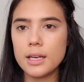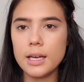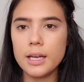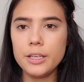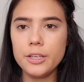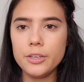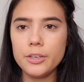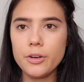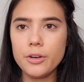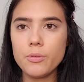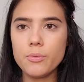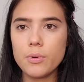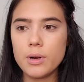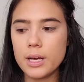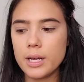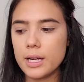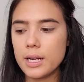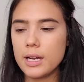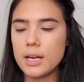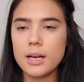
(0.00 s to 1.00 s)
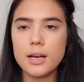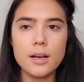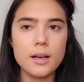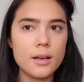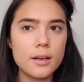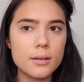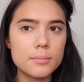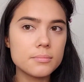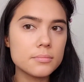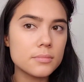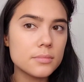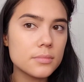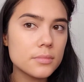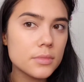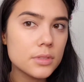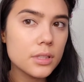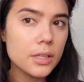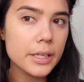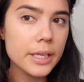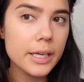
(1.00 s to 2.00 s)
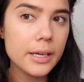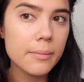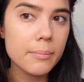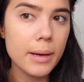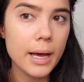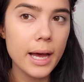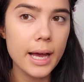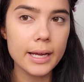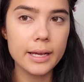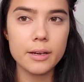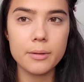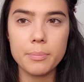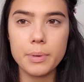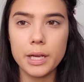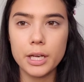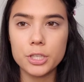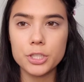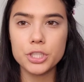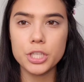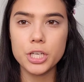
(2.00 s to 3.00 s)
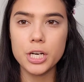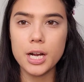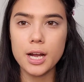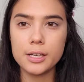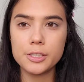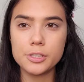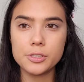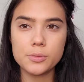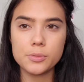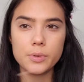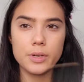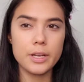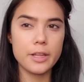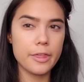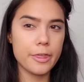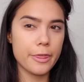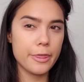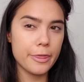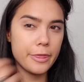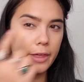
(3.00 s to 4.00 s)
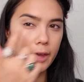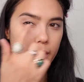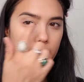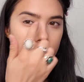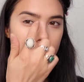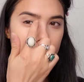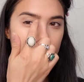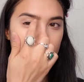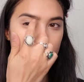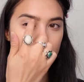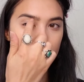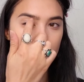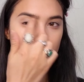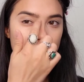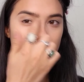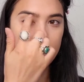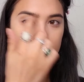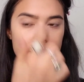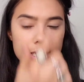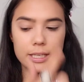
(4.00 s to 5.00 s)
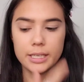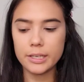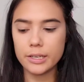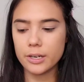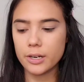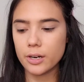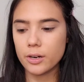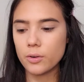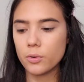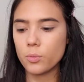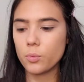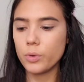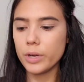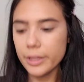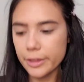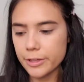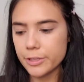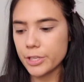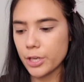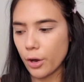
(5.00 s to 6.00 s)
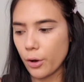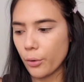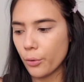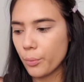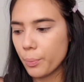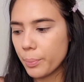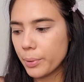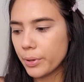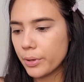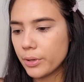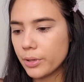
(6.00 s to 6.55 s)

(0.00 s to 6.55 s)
And you know what? Looking back at a picture, I just want to thicken right here with taupe.